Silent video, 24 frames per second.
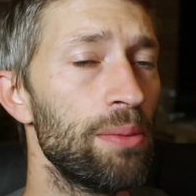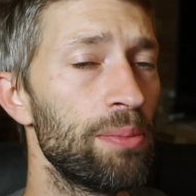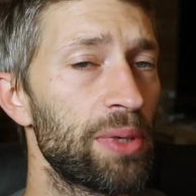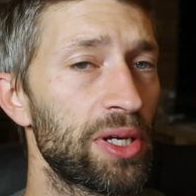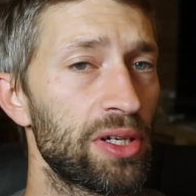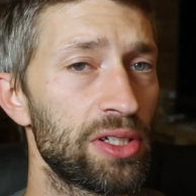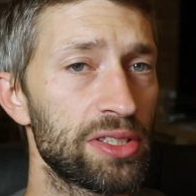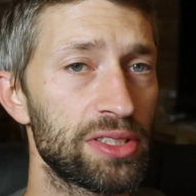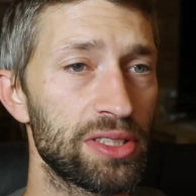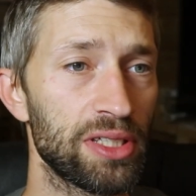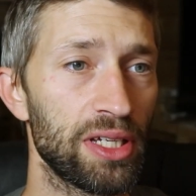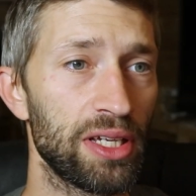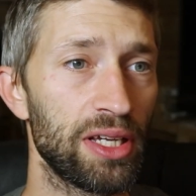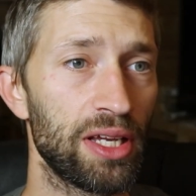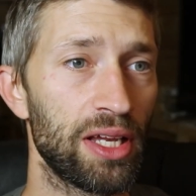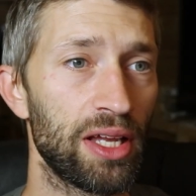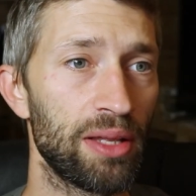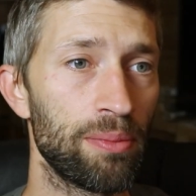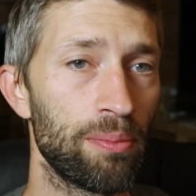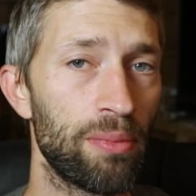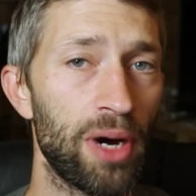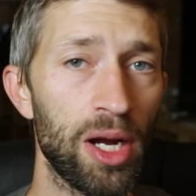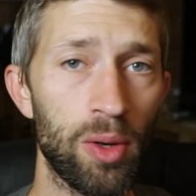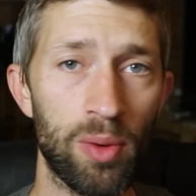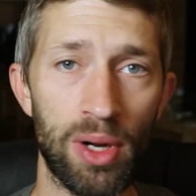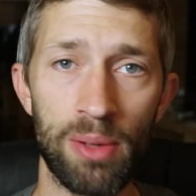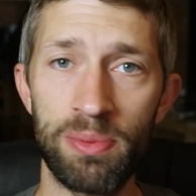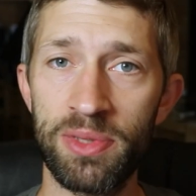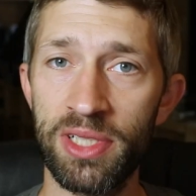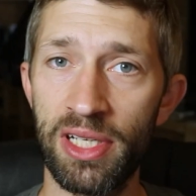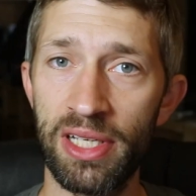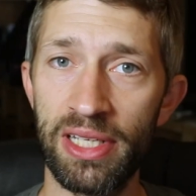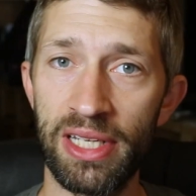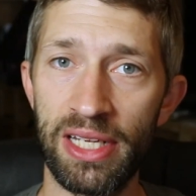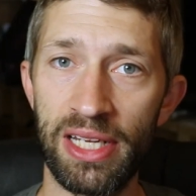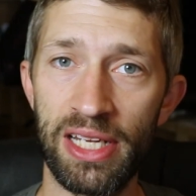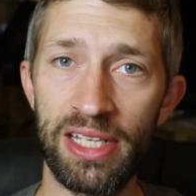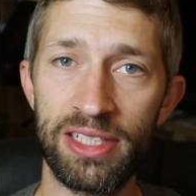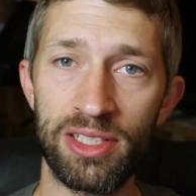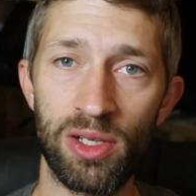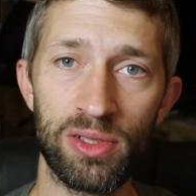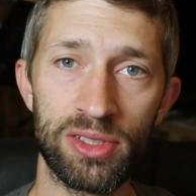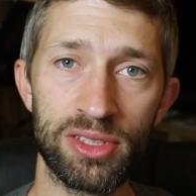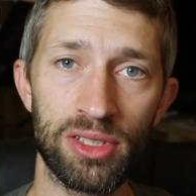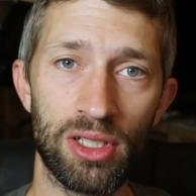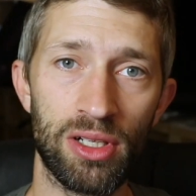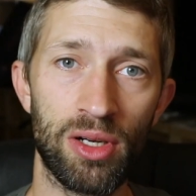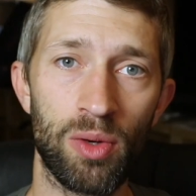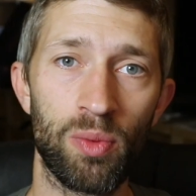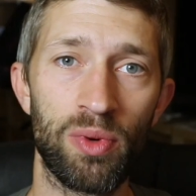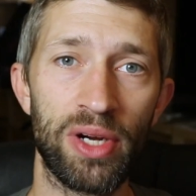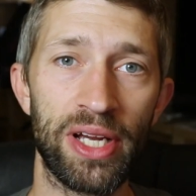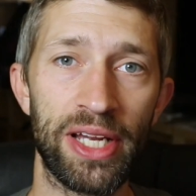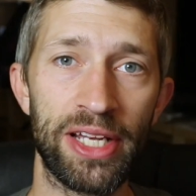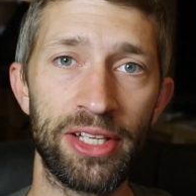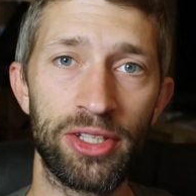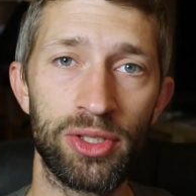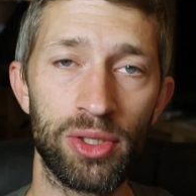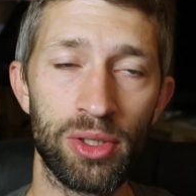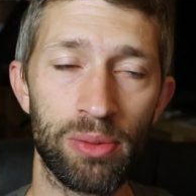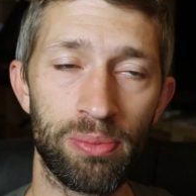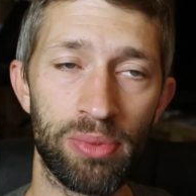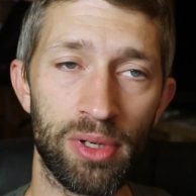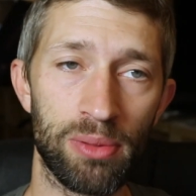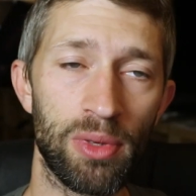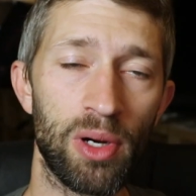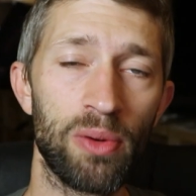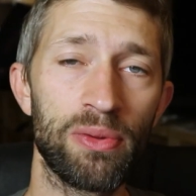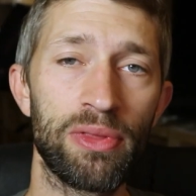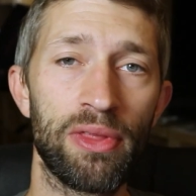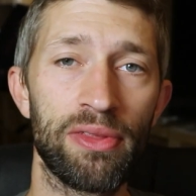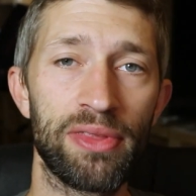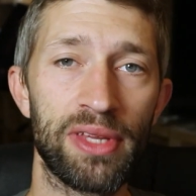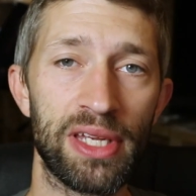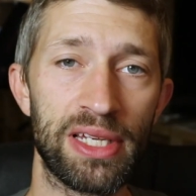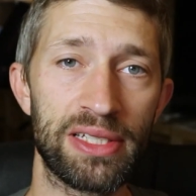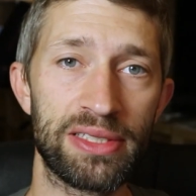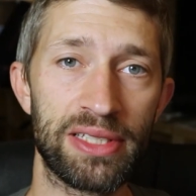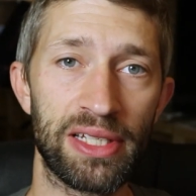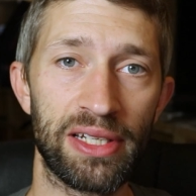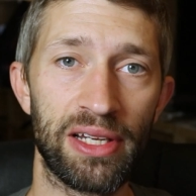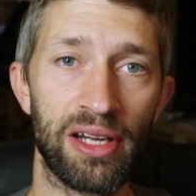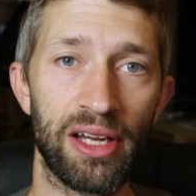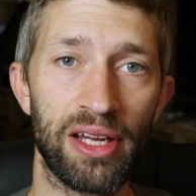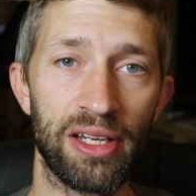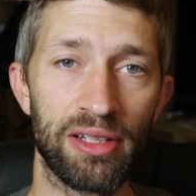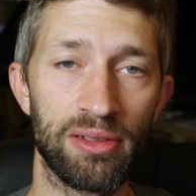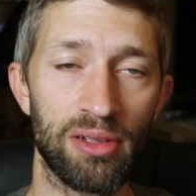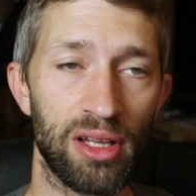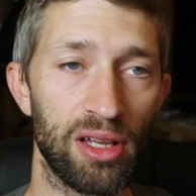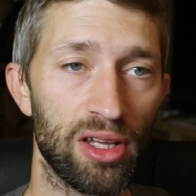because my website is also a way to promote the things that I